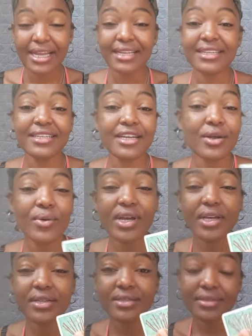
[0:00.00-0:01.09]
The Ten of
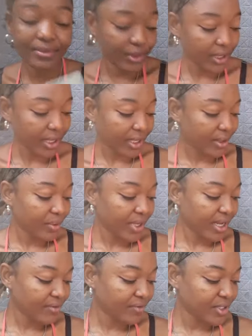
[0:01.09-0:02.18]
Wands, okay, we
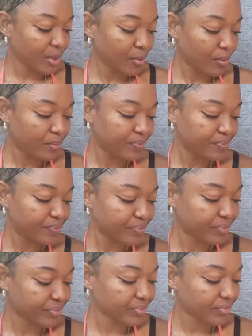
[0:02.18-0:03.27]
have some,
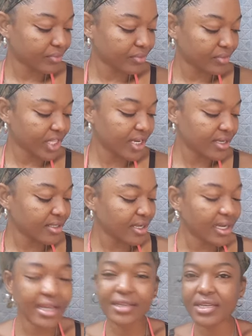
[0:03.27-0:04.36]
there's
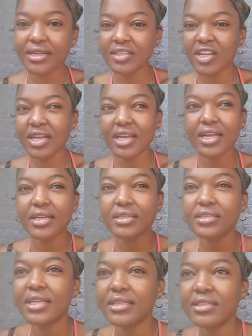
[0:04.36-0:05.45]
like, there's an ex
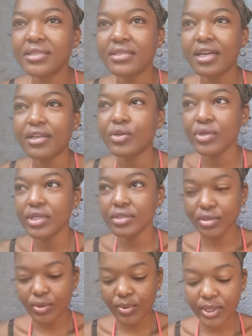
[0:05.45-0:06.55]
that is not doing
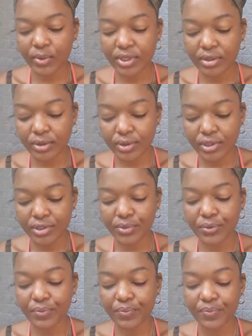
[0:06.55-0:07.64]
so well without
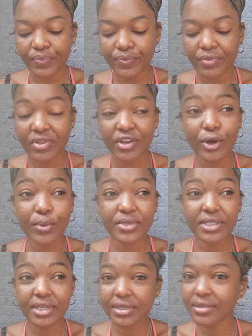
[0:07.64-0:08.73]
you. They're
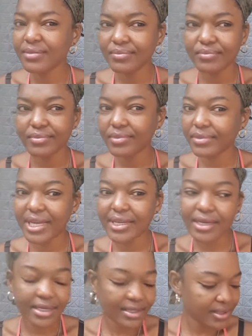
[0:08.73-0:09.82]
upset, I
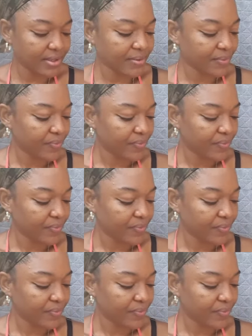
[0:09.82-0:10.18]
guess.